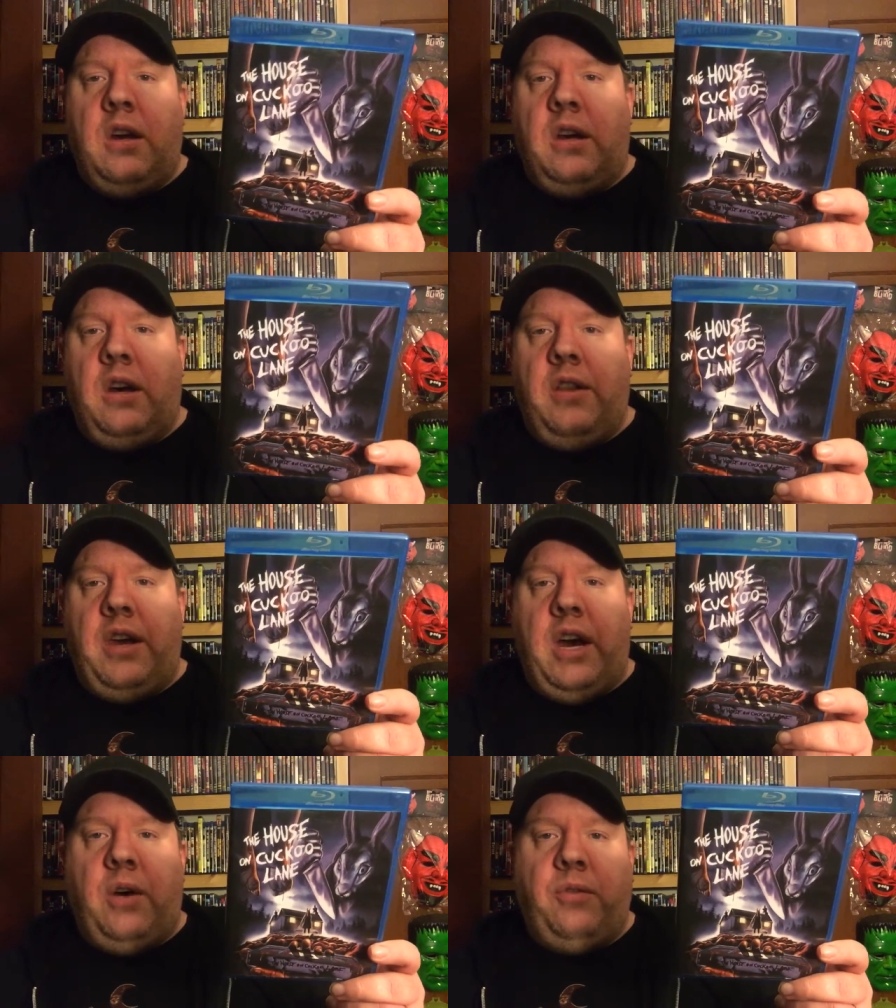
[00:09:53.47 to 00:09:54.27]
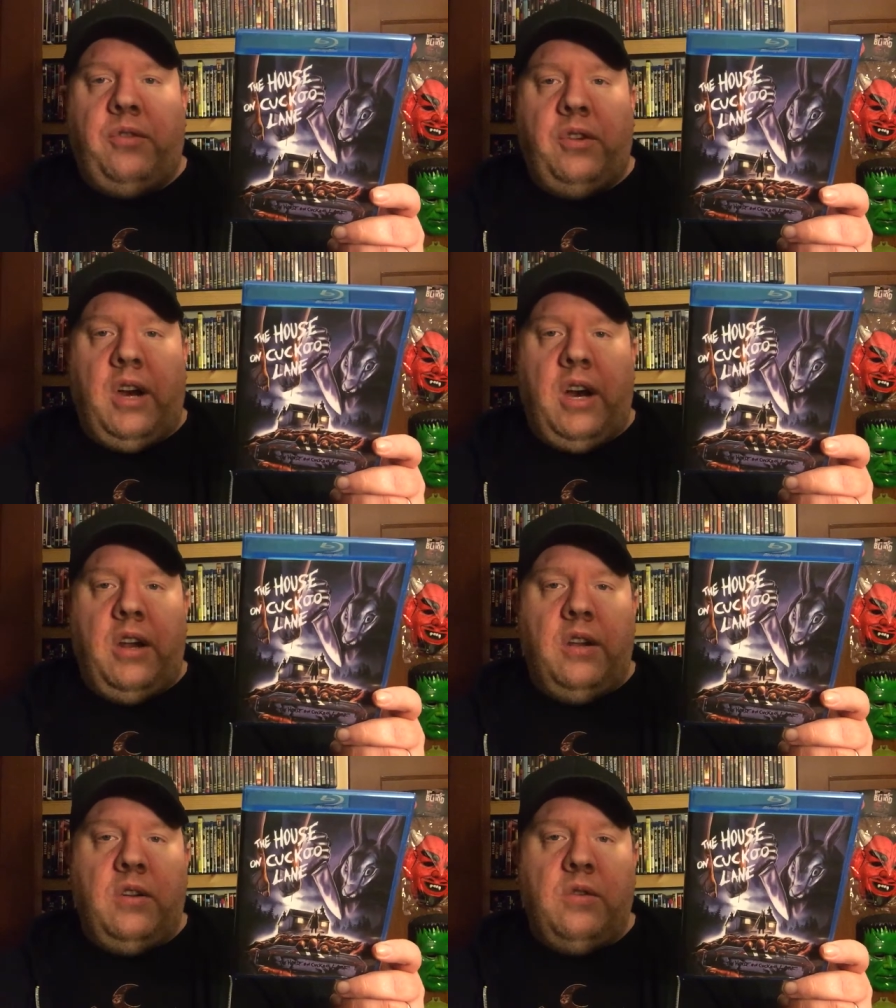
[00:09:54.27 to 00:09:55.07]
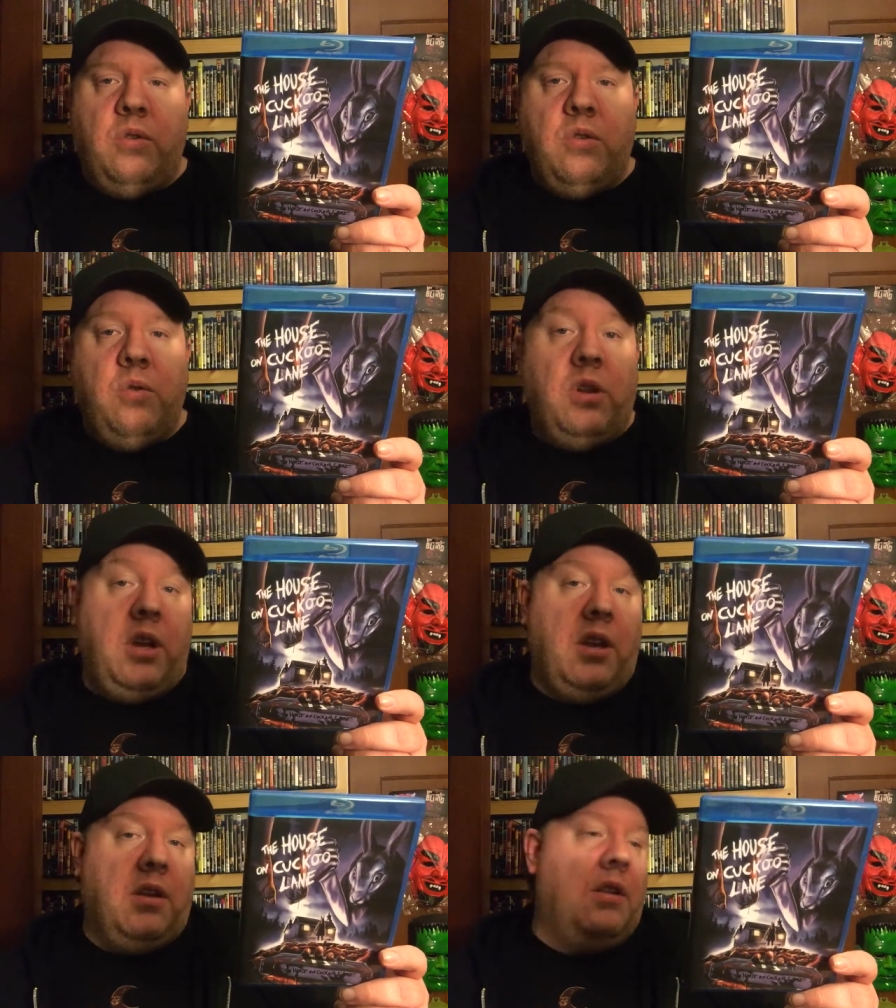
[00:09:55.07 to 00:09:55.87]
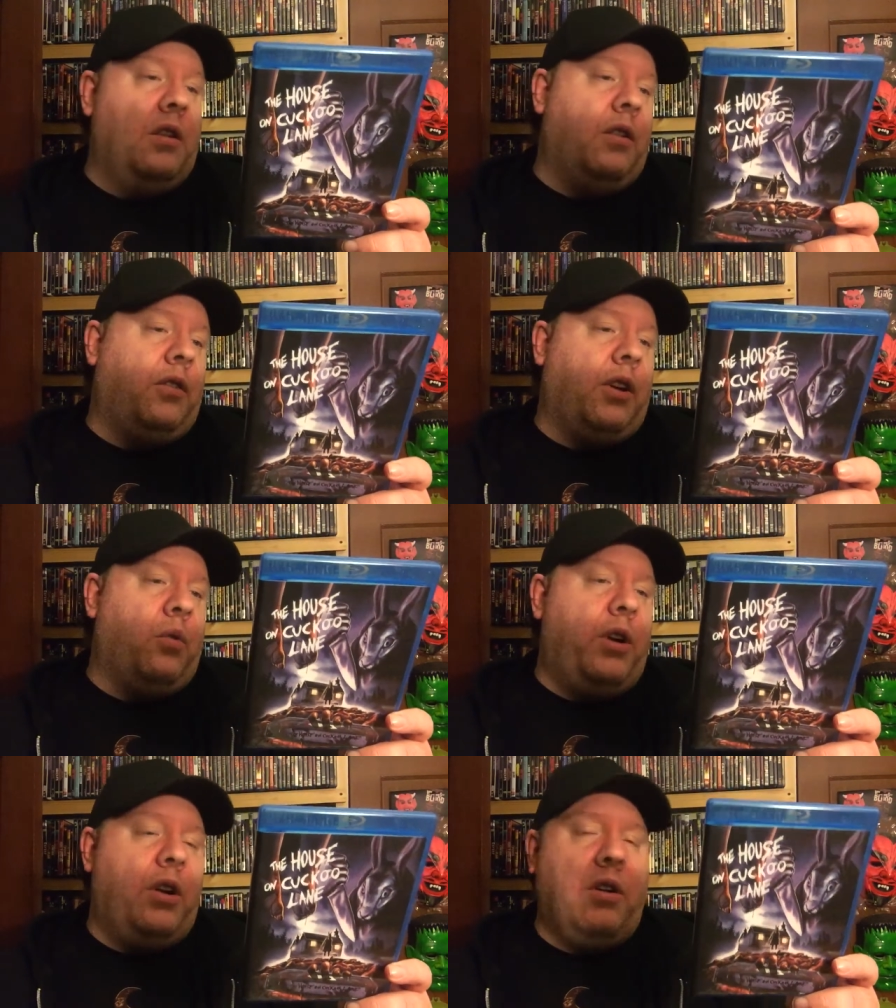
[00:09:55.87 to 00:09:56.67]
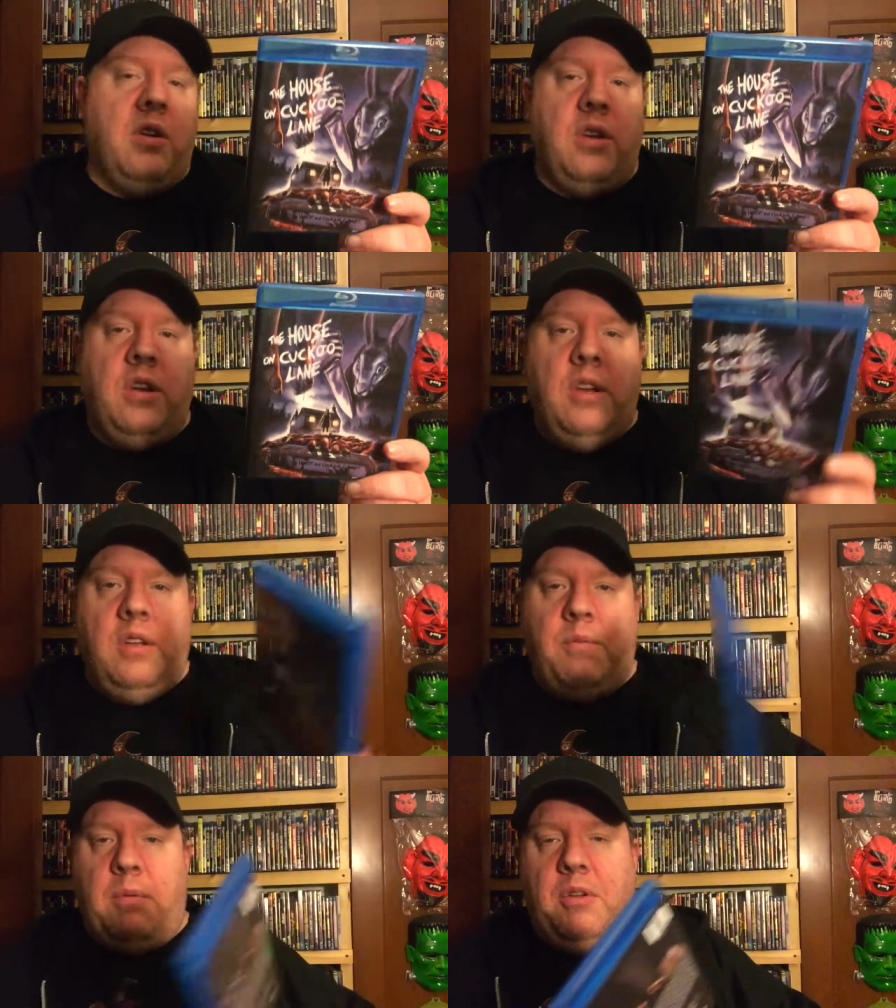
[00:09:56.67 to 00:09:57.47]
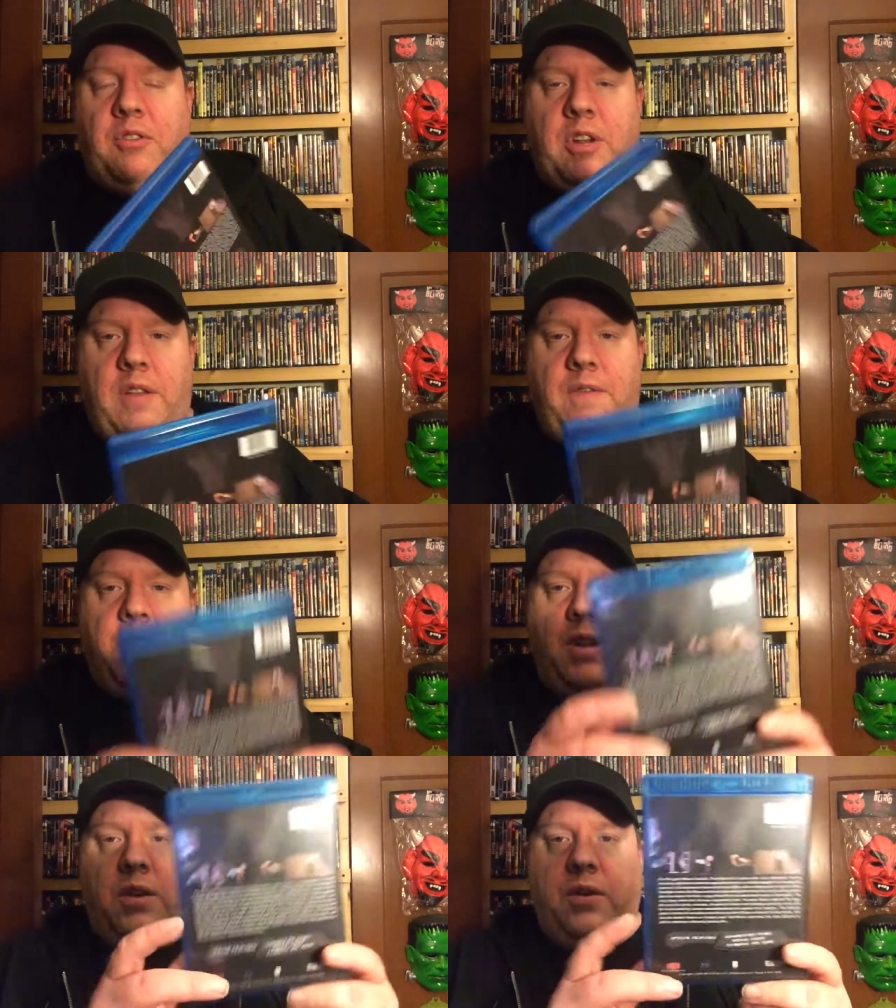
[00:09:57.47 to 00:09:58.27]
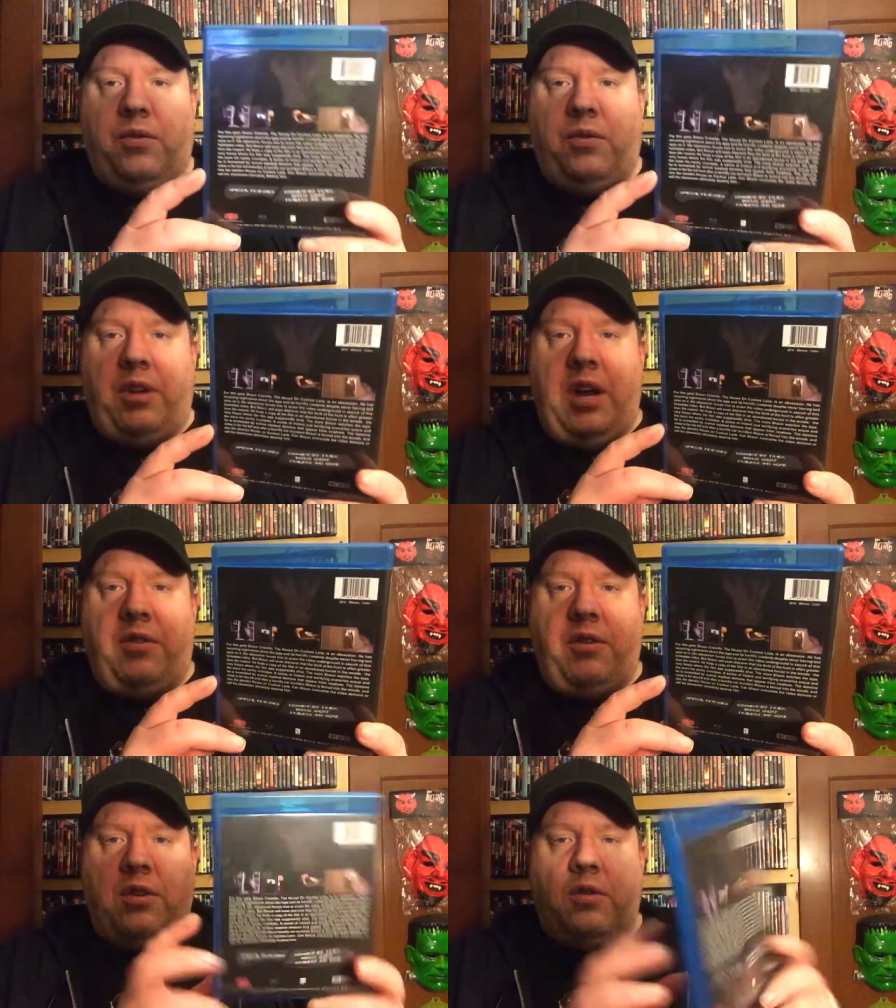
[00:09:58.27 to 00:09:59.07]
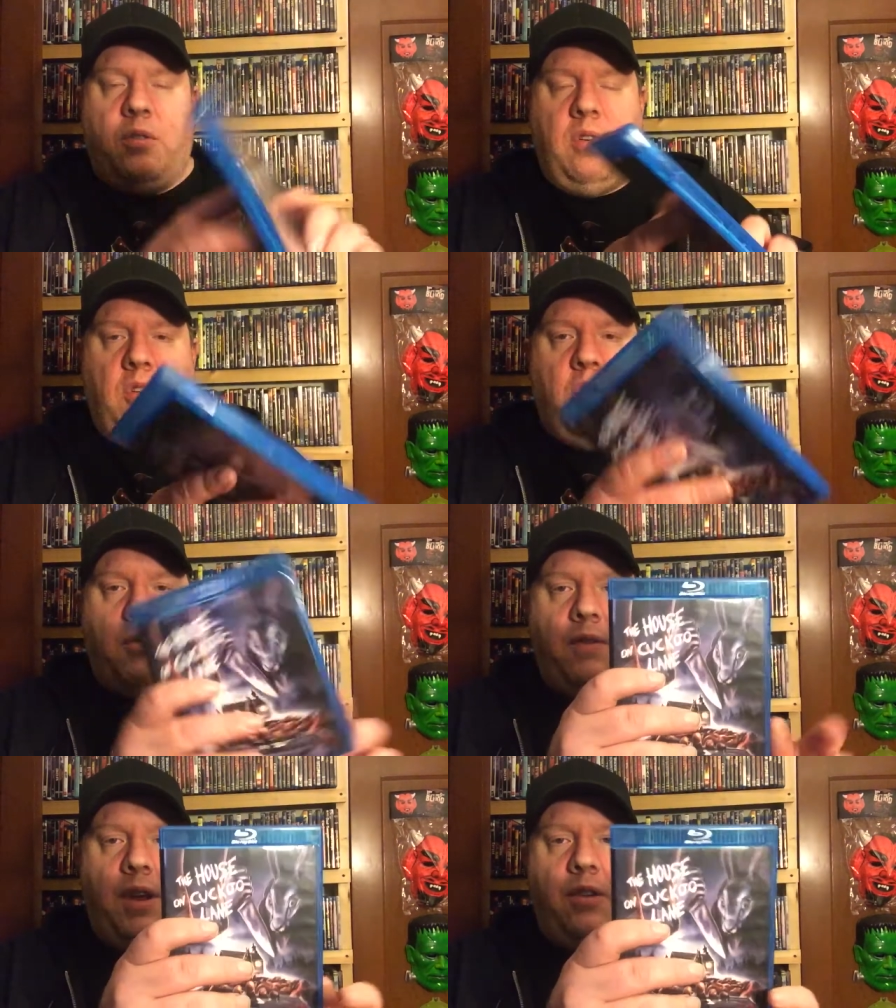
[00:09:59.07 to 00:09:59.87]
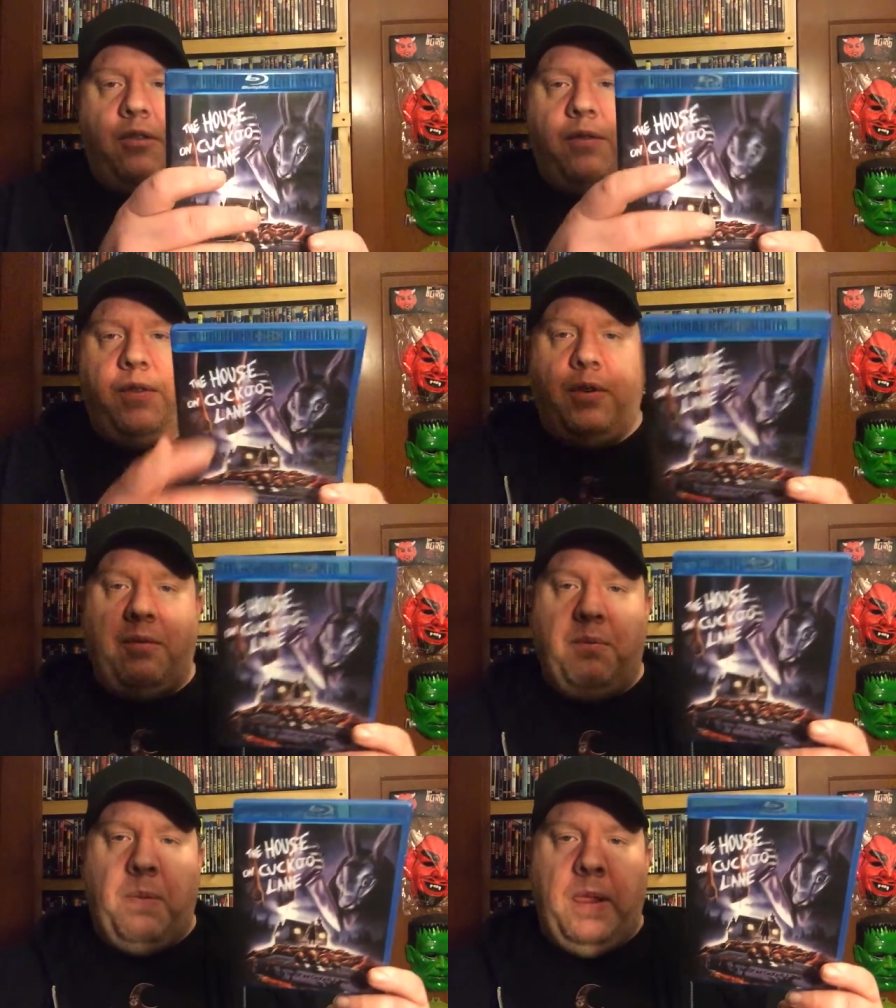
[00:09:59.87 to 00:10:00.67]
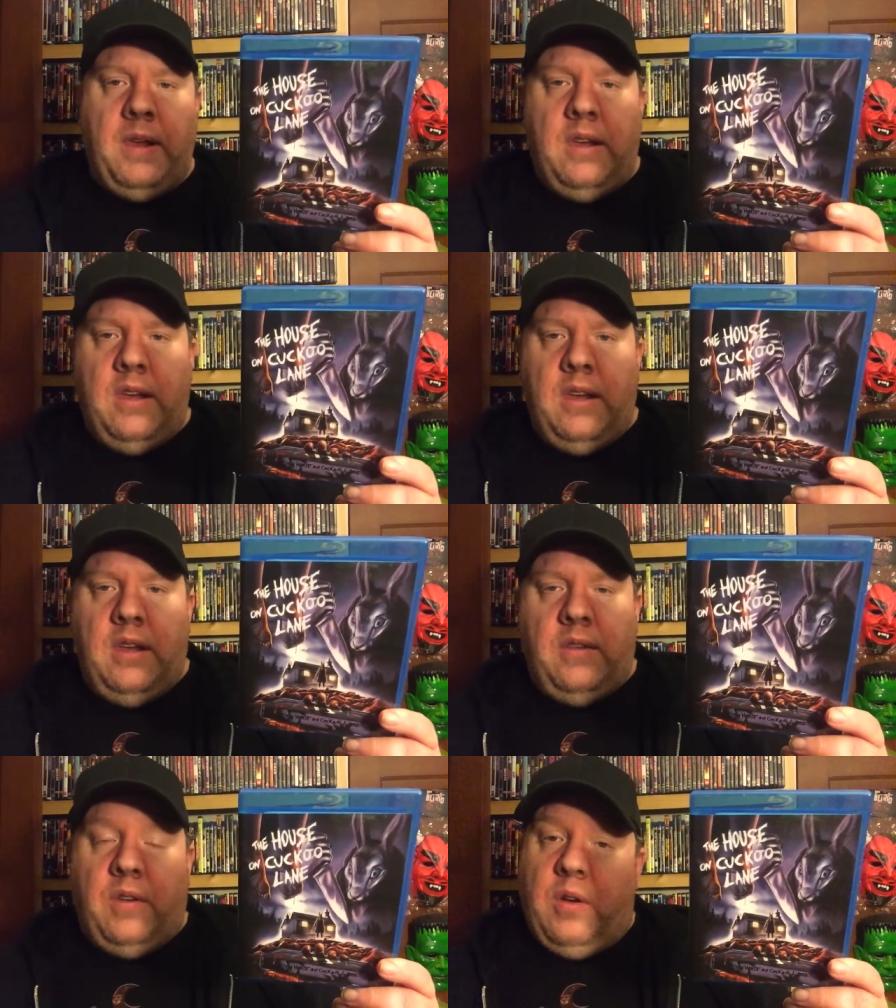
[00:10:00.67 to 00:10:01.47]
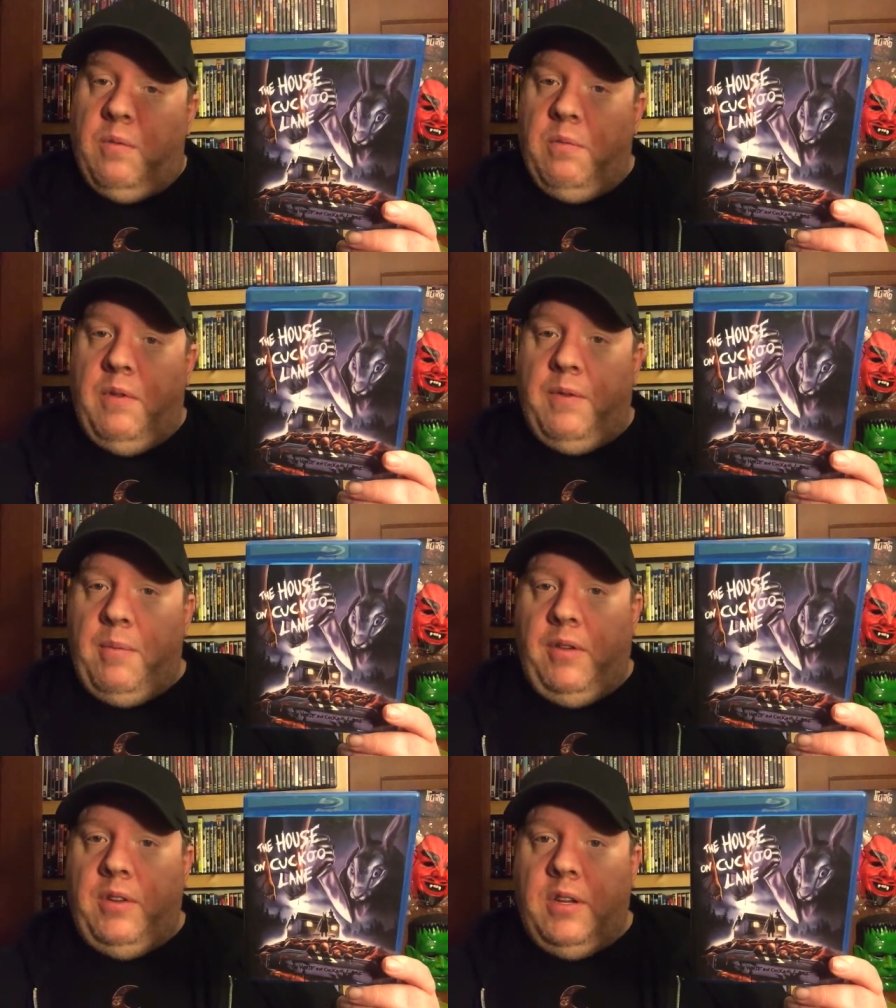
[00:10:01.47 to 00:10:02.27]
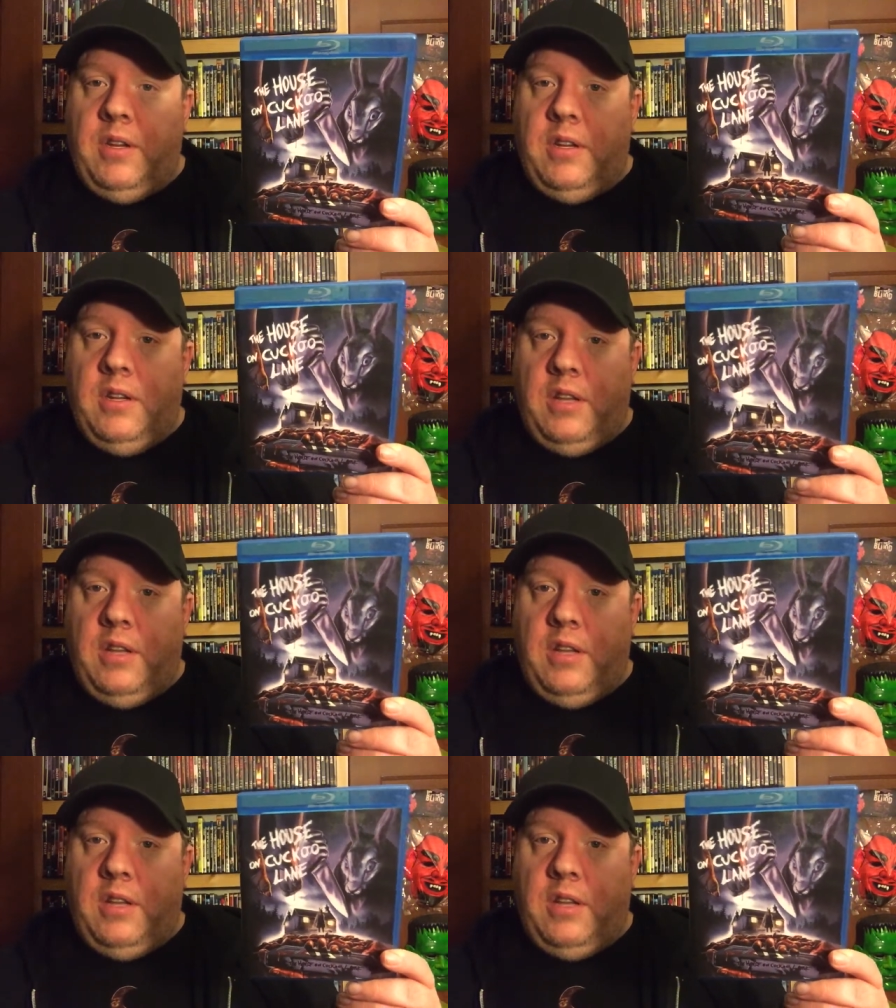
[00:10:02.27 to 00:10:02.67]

Uh, the House on Cuckoo Lane. It looks like a weird, maybe a shot-on video slasher or home invasion film. So, if anybody's seen it, I'd